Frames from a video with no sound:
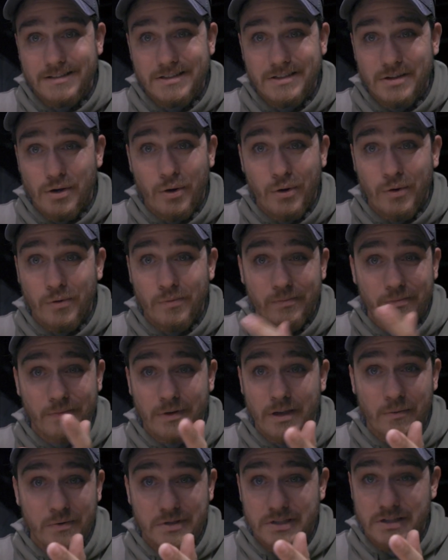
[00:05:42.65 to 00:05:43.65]
so
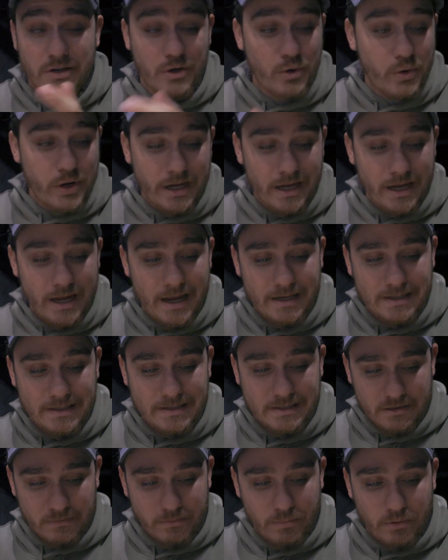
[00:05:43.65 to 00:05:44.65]
it was quick and
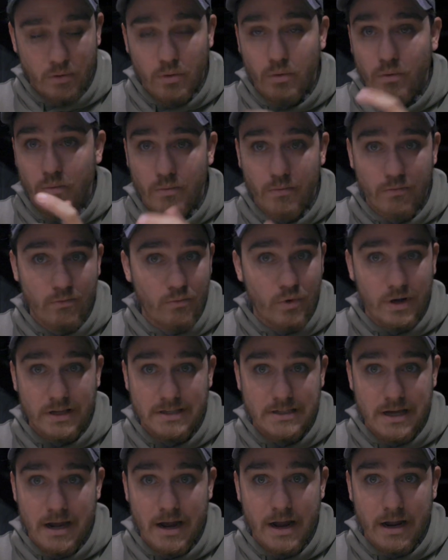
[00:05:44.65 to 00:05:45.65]
simple
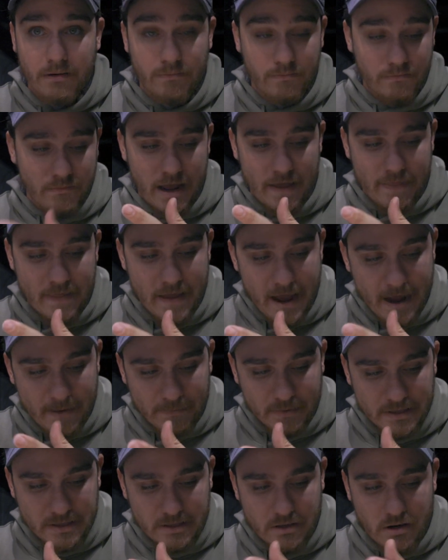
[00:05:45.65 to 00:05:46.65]
once I had the
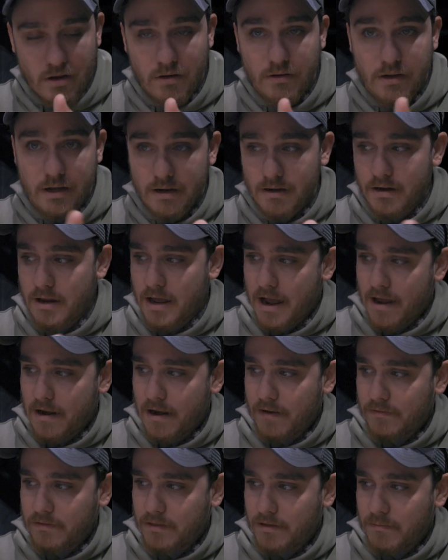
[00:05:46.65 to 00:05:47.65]
app installed and had
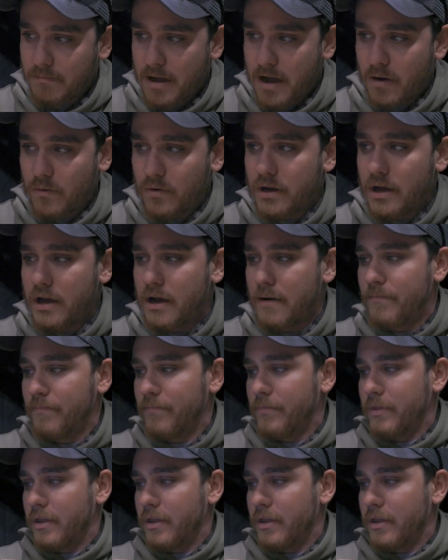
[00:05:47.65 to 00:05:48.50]
everything powered up.